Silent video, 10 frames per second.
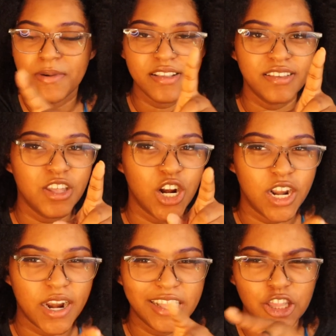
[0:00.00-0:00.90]
but it's either
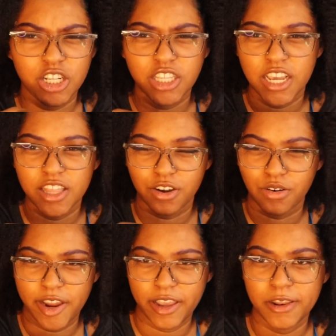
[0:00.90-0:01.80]
9th or 10th
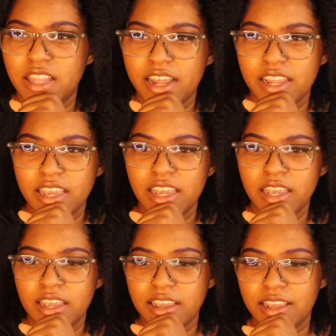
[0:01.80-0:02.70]
grade that
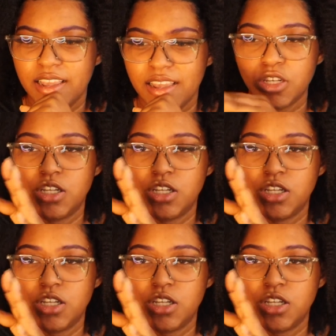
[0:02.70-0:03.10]
he